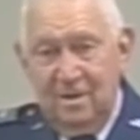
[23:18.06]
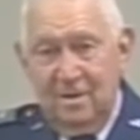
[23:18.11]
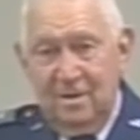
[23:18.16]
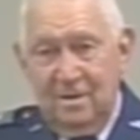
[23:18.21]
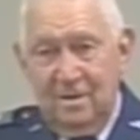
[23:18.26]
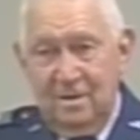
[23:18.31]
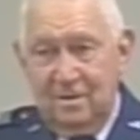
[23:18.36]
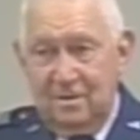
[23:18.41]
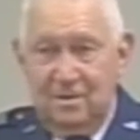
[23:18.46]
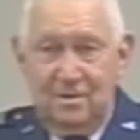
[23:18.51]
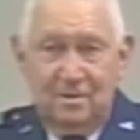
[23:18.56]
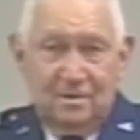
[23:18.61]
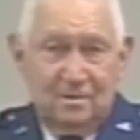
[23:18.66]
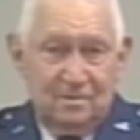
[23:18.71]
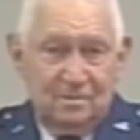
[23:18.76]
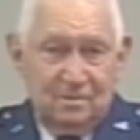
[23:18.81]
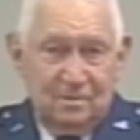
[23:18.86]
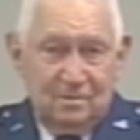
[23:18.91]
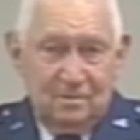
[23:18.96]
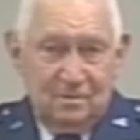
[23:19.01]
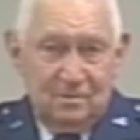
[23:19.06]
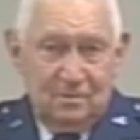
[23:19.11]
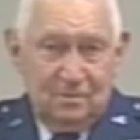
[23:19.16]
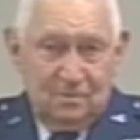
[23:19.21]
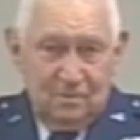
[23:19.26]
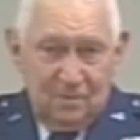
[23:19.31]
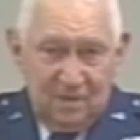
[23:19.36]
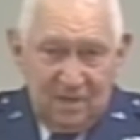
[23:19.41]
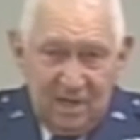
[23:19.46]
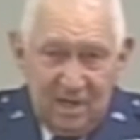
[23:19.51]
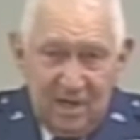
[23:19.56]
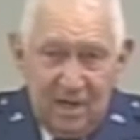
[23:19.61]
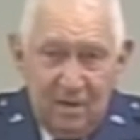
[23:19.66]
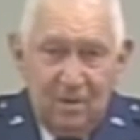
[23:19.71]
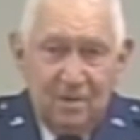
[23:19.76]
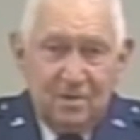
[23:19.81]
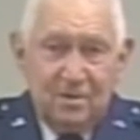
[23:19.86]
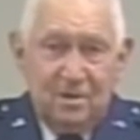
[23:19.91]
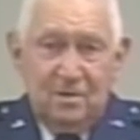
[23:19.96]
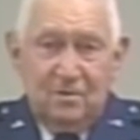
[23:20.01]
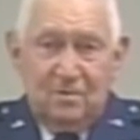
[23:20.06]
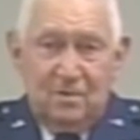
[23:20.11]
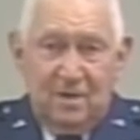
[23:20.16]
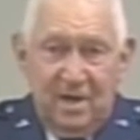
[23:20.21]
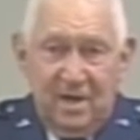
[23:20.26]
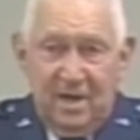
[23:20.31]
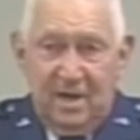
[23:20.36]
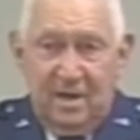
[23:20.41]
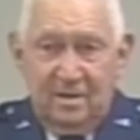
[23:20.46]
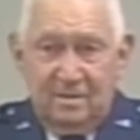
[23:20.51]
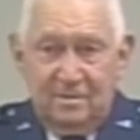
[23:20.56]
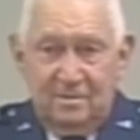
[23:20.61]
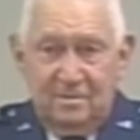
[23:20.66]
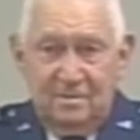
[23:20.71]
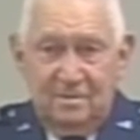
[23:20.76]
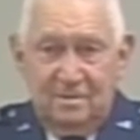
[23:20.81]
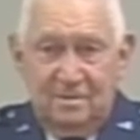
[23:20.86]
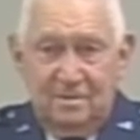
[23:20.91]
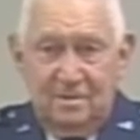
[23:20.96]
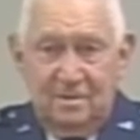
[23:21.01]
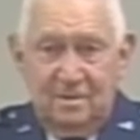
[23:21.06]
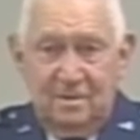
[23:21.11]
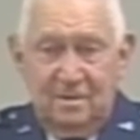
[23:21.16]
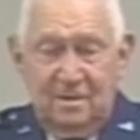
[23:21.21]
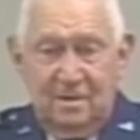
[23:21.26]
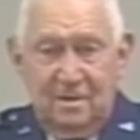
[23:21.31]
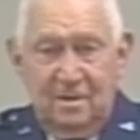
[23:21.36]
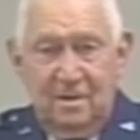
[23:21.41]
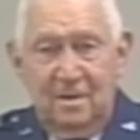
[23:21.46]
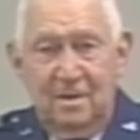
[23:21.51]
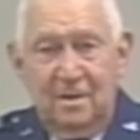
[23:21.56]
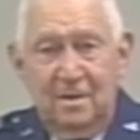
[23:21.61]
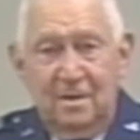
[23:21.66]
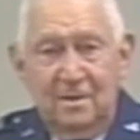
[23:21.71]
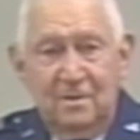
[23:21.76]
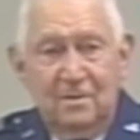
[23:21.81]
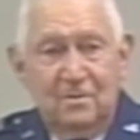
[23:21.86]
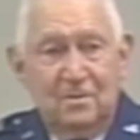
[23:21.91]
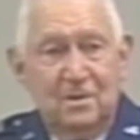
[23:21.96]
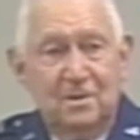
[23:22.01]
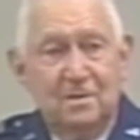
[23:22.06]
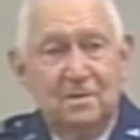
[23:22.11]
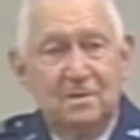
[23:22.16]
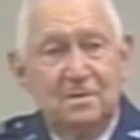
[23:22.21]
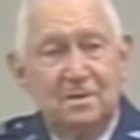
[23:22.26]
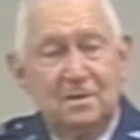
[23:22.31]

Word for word: until we get our artillery out. Well,